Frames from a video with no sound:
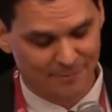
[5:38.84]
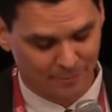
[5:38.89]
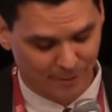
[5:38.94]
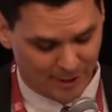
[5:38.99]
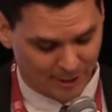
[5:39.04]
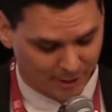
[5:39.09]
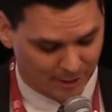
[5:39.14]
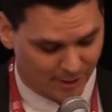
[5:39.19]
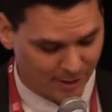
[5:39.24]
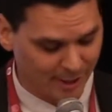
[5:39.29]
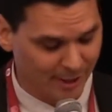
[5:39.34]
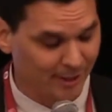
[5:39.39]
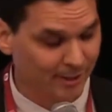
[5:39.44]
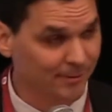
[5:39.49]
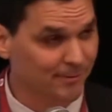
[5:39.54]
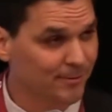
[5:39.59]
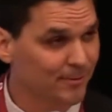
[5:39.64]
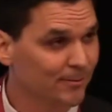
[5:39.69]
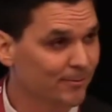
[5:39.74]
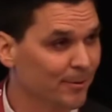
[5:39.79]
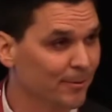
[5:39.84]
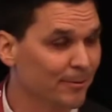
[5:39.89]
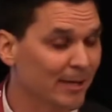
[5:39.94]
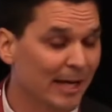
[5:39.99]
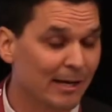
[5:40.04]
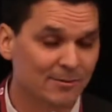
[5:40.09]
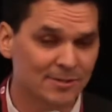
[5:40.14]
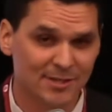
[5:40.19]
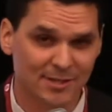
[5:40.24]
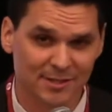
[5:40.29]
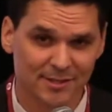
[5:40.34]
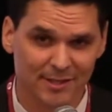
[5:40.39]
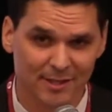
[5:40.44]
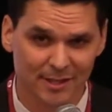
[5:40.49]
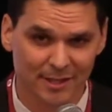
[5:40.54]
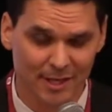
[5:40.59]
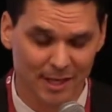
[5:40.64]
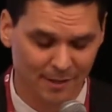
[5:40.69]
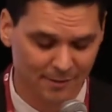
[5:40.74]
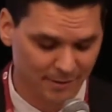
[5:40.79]
Frank Clair. We were down
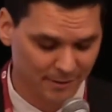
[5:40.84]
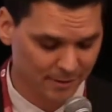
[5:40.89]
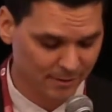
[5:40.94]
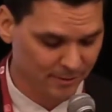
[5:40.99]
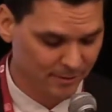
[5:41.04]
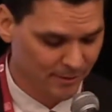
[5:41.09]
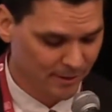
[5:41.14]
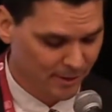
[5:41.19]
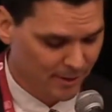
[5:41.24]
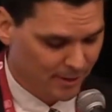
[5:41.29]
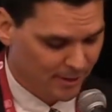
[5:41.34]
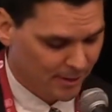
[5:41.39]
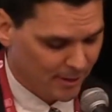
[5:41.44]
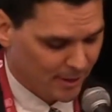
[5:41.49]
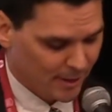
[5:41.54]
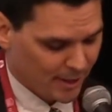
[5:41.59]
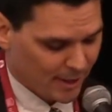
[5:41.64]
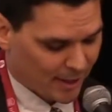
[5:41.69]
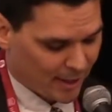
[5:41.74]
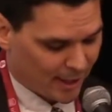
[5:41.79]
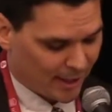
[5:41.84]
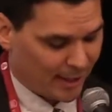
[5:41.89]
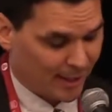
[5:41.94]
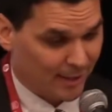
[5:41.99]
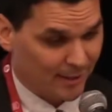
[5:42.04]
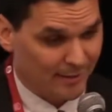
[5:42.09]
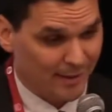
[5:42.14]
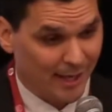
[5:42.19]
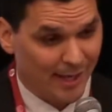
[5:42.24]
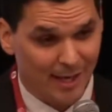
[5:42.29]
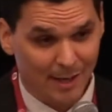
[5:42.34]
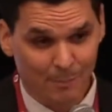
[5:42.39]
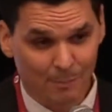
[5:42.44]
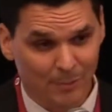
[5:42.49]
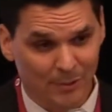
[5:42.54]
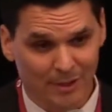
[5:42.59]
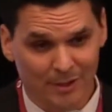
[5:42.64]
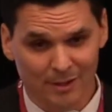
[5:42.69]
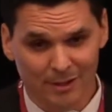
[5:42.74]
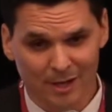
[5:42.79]
16-0. And I hadn't
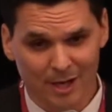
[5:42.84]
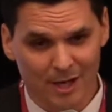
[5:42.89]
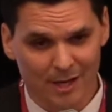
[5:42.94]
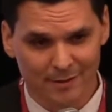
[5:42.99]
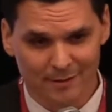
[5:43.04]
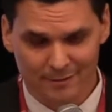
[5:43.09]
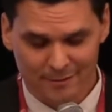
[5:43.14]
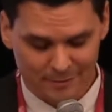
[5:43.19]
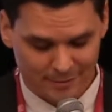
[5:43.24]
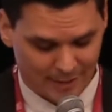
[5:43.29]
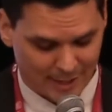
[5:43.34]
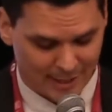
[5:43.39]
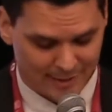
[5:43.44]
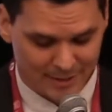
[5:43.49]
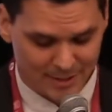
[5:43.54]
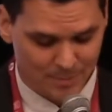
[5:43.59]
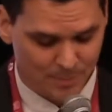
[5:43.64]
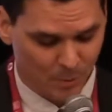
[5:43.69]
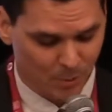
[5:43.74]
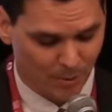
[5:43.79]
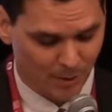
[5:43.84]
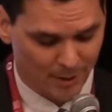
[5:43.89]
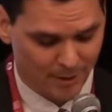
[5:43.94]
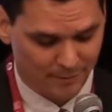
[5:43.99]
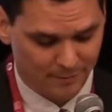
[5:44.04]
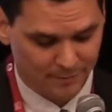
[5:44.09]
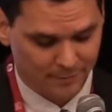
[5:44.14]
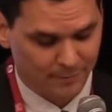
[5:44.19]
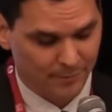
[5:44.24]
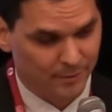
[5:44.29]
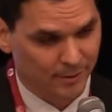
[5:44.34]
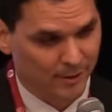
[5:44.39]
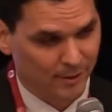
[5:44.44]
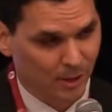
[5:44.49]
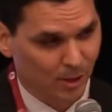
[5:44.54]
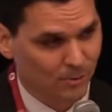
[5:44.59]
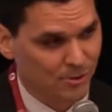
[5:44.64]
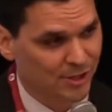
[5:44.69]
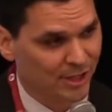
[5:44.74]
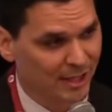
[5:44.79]
played a lot at this point, and
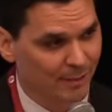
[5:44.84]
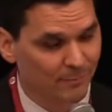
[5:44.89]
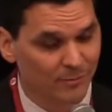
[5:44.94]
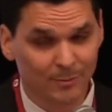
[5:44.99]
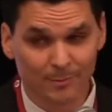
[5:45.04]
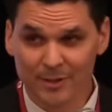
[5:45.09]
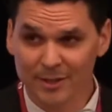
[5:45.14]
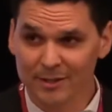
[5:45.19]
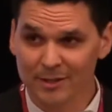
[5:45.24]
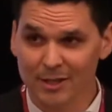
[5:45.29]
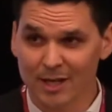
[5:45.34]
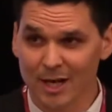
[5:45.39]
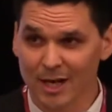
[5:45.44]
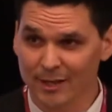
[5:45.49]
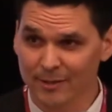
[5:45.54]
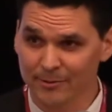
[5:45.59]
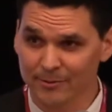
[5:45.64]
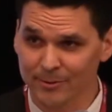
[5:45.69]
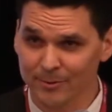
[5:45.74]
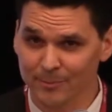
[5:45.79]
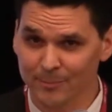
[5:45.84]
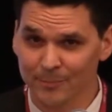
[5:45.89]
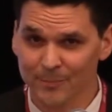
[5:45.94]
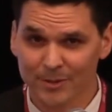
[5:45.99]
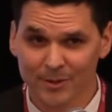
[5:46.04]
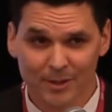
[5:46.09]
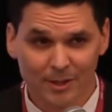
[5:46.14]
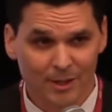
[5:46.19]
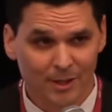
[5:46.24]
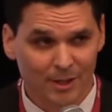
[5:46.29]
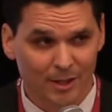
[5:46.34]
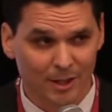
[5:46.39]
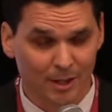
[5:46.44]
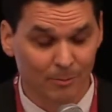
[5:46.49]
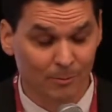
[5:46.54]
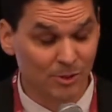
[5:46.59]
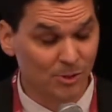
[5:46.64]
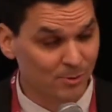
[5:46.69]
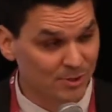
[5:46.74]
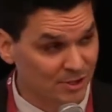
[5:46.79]
Coach came to me in the locker room,
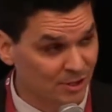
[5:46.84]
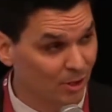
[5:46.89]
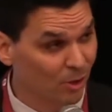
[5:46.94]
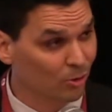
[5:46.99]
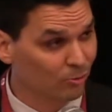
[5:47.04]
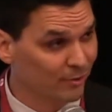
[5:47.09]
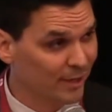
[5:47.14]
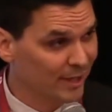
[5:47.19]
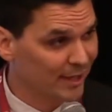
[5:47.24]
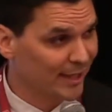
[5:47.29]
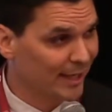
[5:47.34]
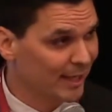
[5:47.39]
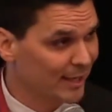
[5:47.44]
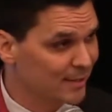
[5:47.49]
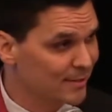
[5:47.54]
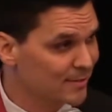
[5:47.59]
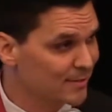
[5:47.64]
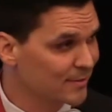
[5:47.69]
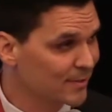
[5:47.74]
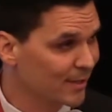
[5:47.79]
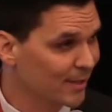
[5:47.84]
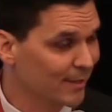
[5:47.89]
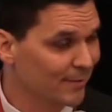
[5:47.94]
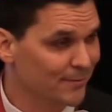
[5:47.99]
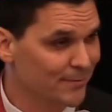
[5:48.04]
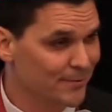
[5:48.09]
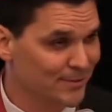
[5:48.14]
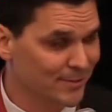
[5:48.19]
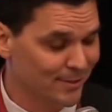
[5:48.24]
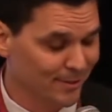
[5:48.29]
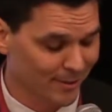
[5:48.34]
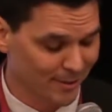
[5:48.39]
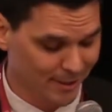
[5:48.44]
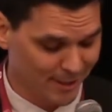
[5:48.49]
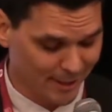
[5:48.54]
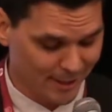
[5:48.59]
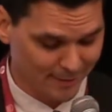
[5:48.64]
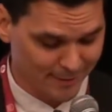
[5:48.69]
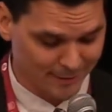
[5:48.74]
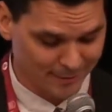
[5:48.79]
which was the old Renegades
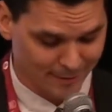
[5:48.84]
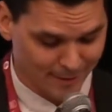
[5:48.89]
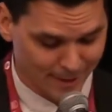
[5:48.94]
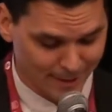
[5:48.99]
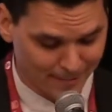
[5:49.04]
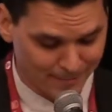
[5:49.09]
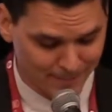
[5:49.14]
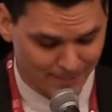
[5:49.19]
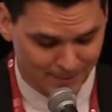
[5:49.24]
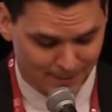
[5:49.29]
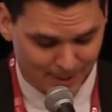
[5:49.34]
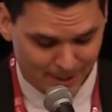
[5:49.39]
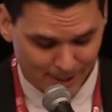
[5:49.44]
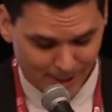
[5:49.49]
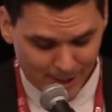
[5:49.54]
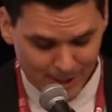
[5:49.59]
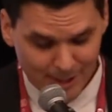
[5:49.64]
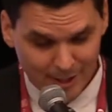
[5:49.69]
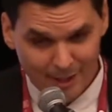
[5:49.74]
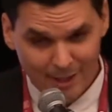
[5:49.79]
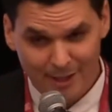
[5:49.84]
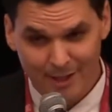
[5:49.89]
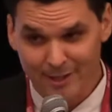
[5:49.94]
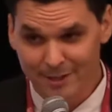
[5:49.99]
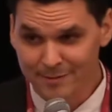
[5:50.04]
facility at the time, and